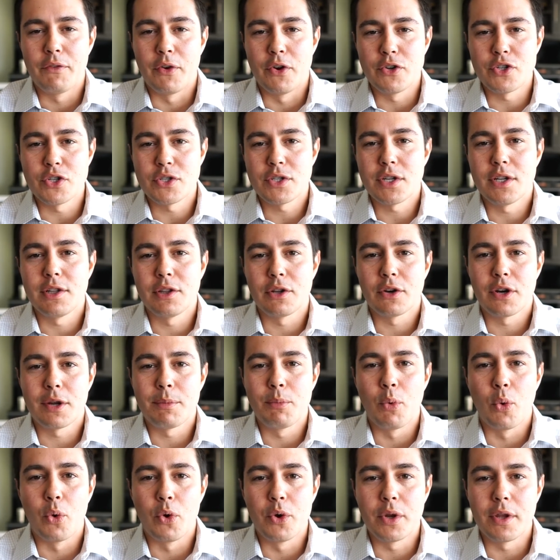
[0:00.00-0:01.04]
If you're interested in
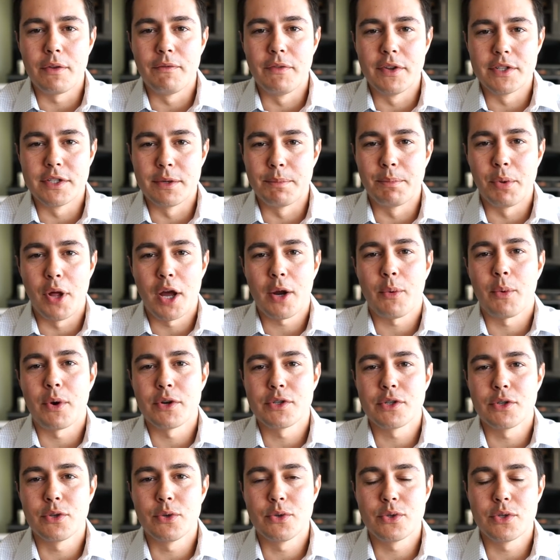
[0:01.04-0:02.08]
learning more, you can visit
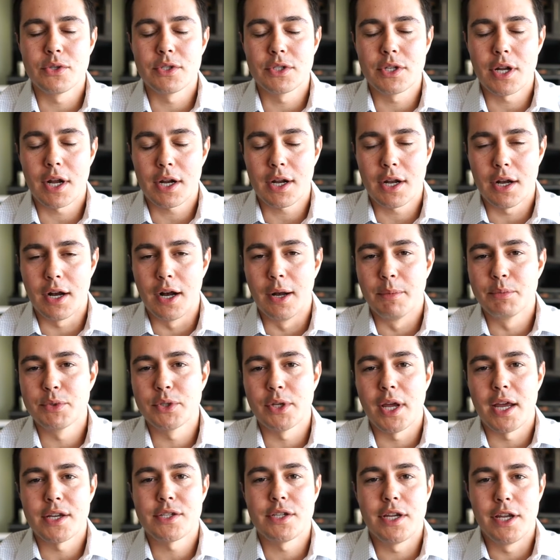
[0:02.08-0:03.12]

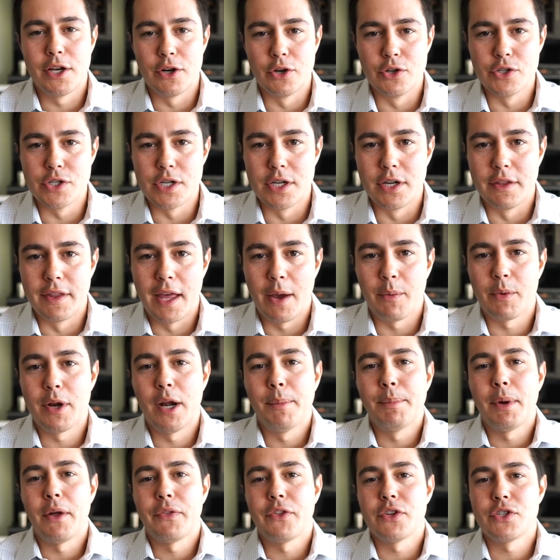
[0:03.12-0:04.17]
blockwaresolutions.com slash energy, and that
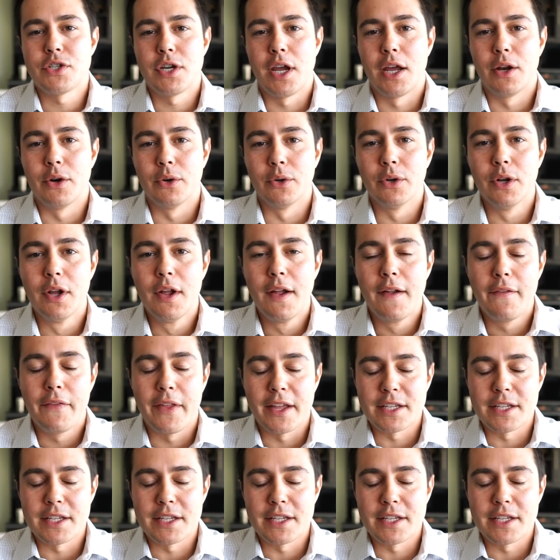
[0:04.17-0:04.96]
would help out the channel.